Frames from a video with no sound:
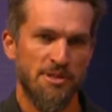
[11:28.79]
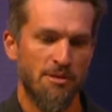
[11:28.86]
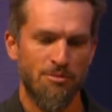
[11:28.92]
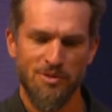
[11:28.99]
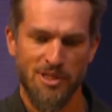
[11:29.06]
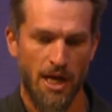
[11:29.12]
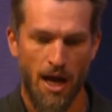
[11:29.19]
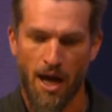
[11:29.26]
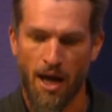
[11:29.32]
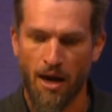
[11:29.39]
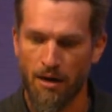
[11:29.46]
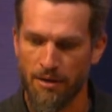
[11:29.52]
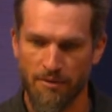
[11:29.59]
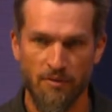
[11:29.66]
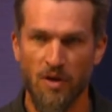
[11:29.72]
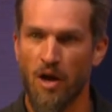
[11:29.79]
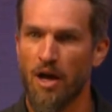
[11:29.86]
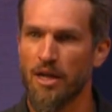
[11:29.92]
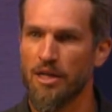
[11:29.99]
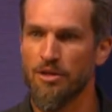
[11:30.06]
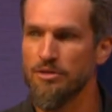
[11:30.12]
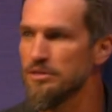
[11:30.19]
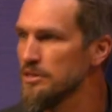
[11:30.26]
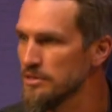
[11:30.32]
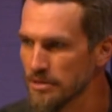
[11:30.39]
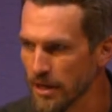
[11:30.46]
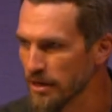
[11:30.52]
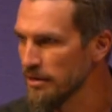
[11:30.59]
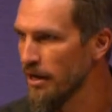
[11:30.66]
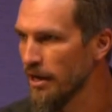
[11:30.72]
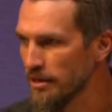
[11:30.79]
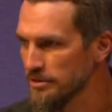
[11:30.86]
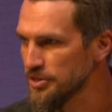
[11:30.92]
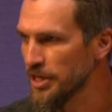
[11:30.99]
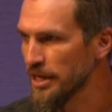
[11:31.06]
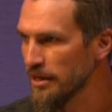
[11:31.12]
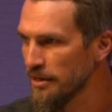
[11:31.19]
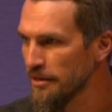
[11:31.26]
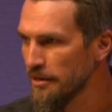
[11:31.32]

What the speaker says: Everyone's like, I don't even know how to use this technology.